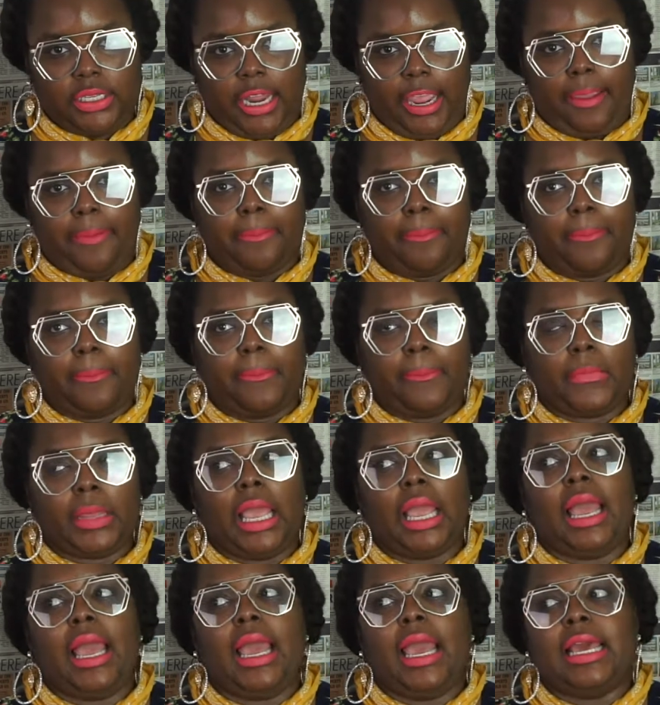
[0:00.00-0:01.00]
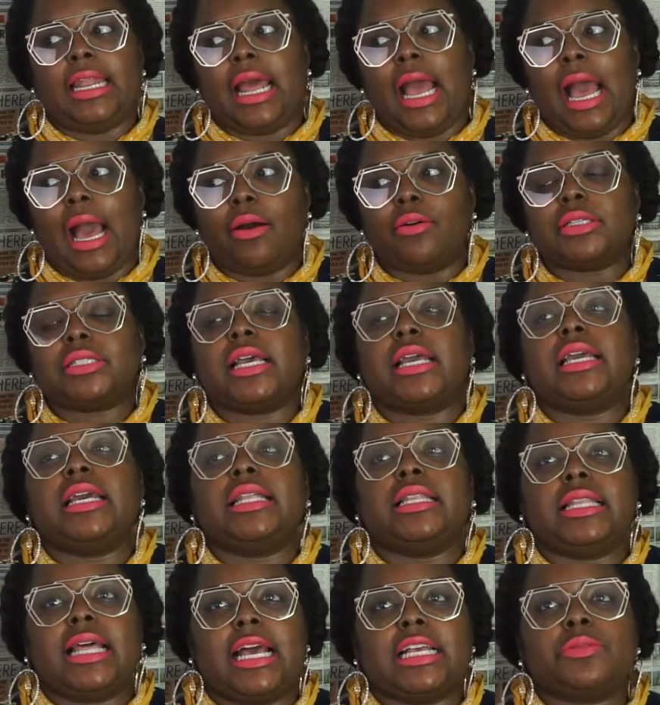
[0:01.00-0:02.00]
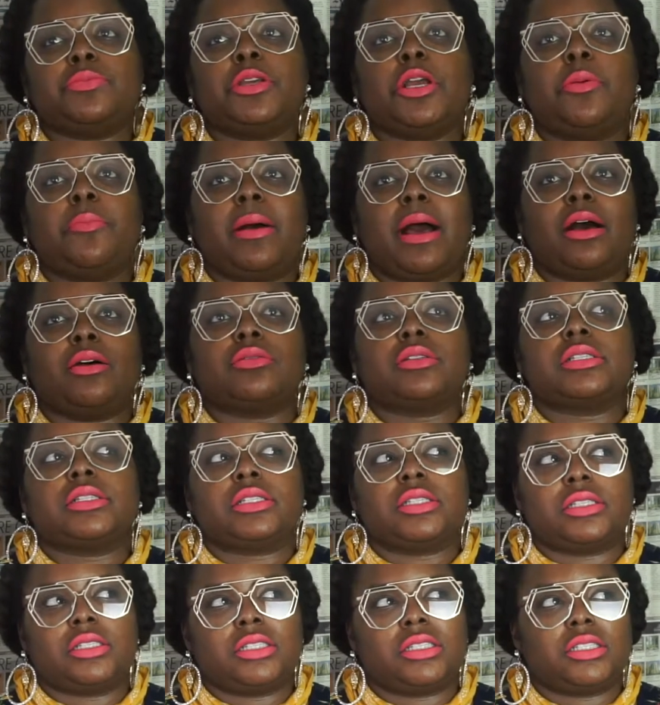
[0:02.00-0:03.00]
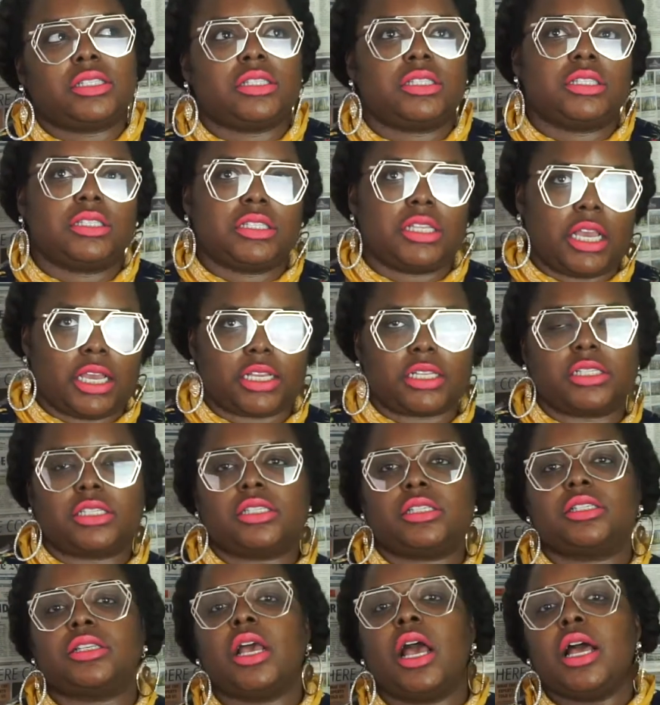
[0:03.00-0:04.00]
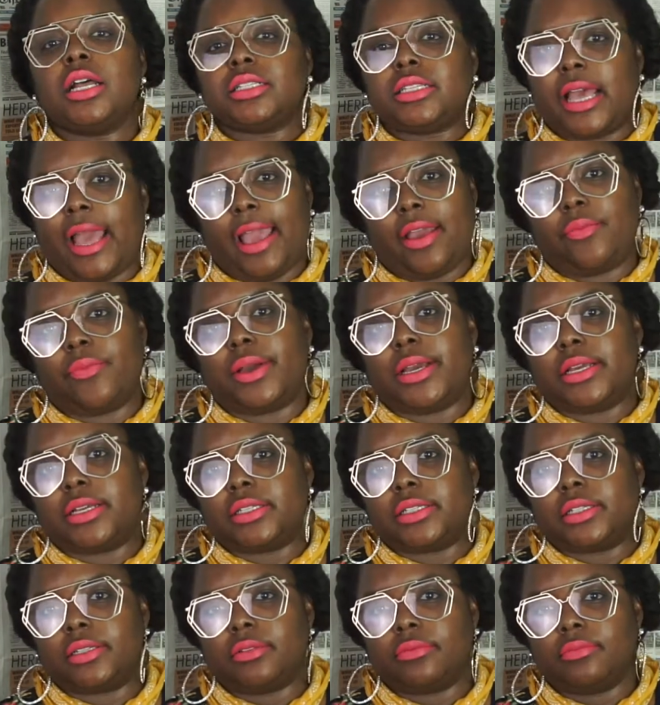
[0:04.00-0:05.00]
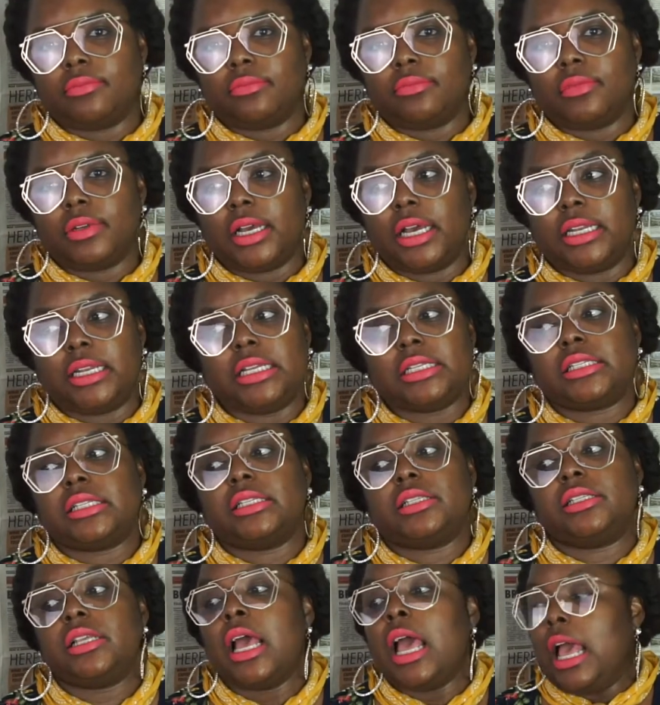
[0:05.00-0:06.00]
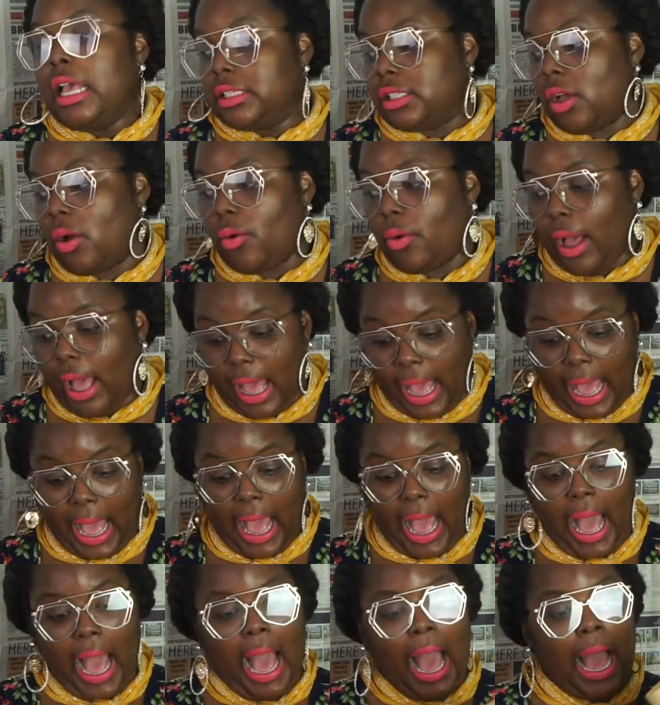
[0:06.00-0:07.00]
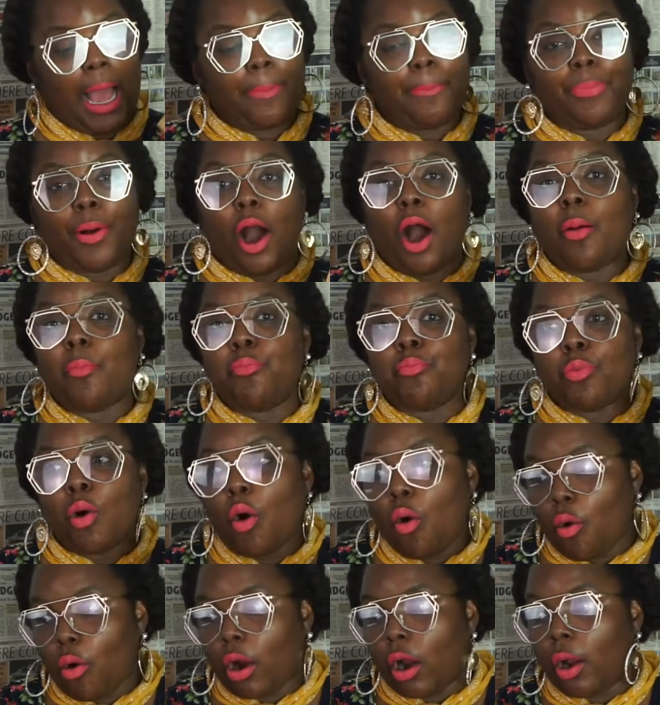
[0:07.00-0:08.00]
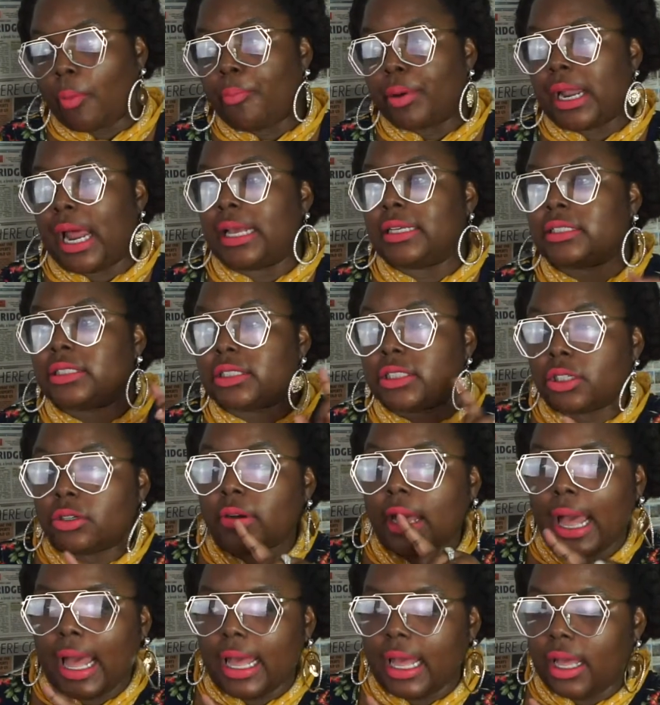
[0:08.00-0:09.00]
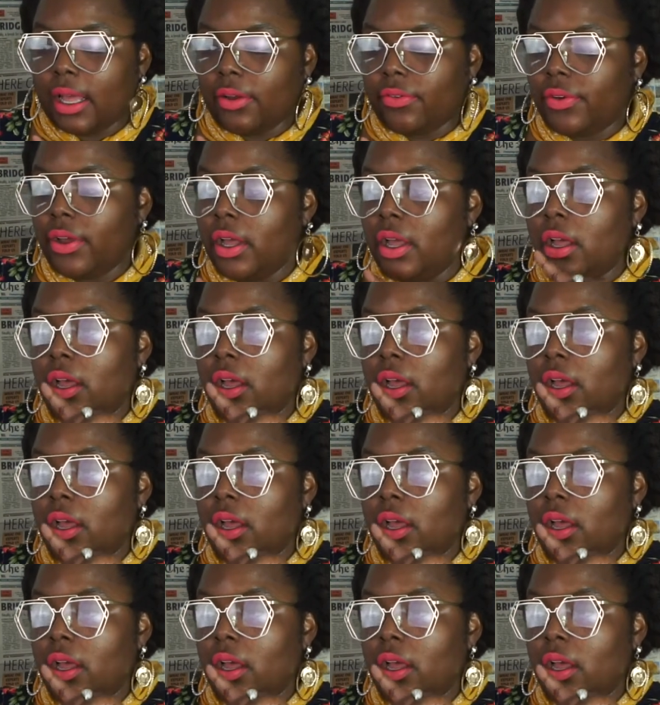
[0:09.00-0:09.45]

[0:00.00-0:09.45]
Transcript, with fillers: a day. And I would say it lasts me about six to eight weeks. And this is, so I, I bought more, but I still have